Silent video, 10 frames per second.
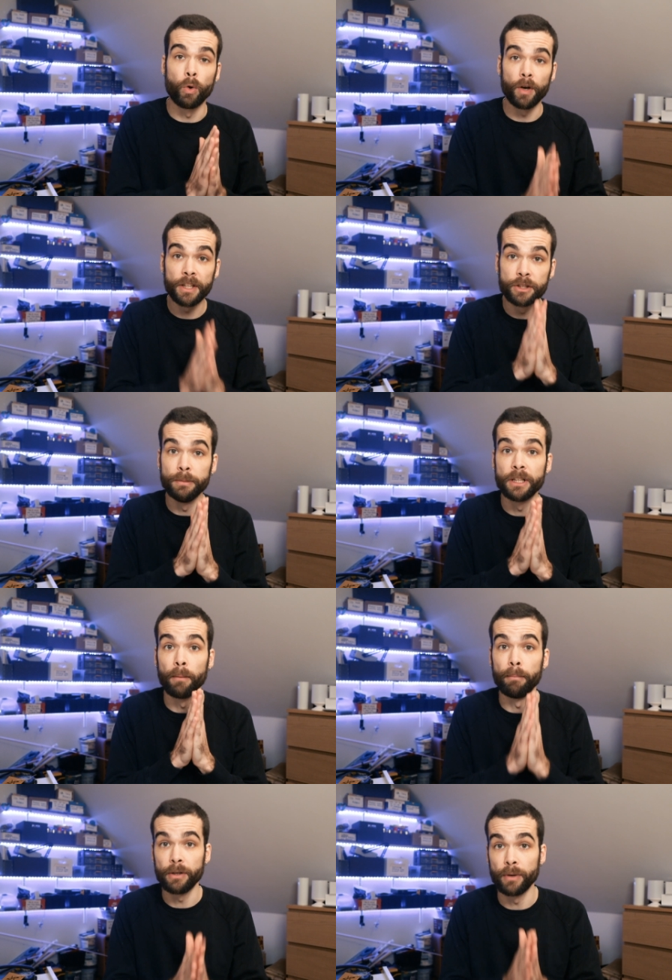wanting to
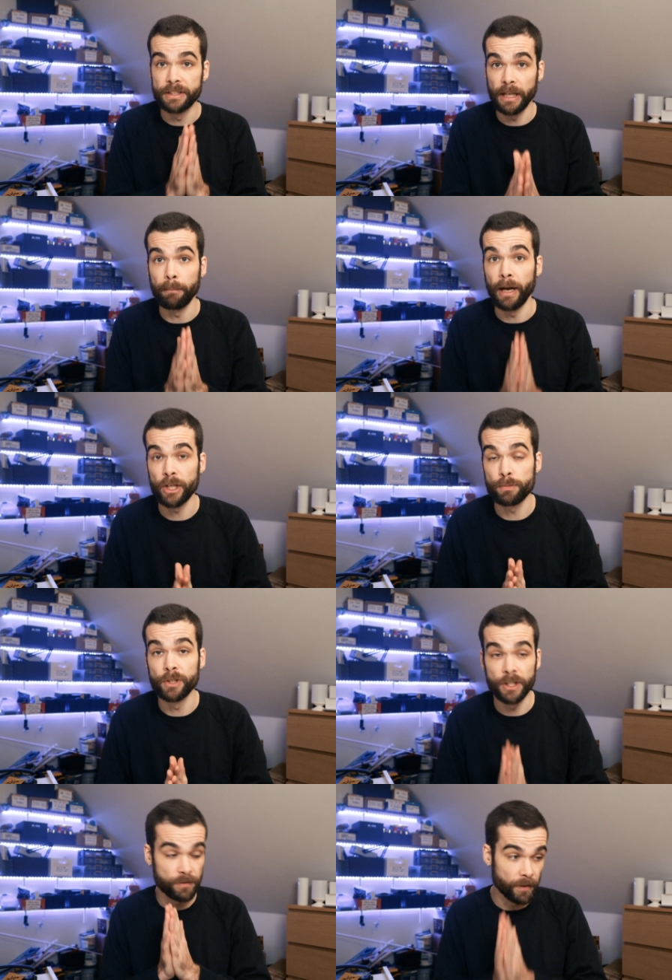become better at time
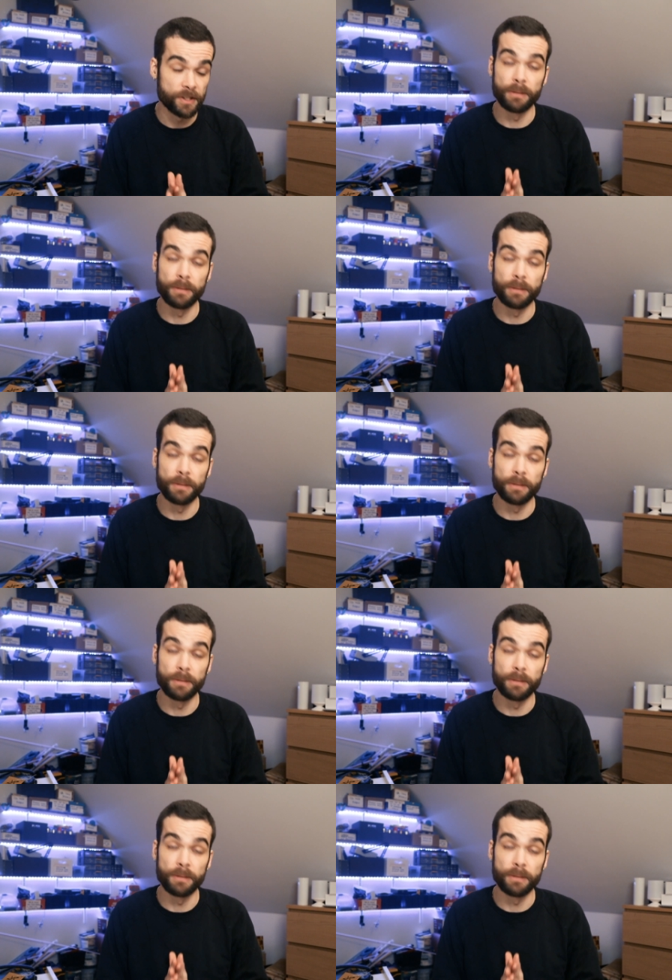management is very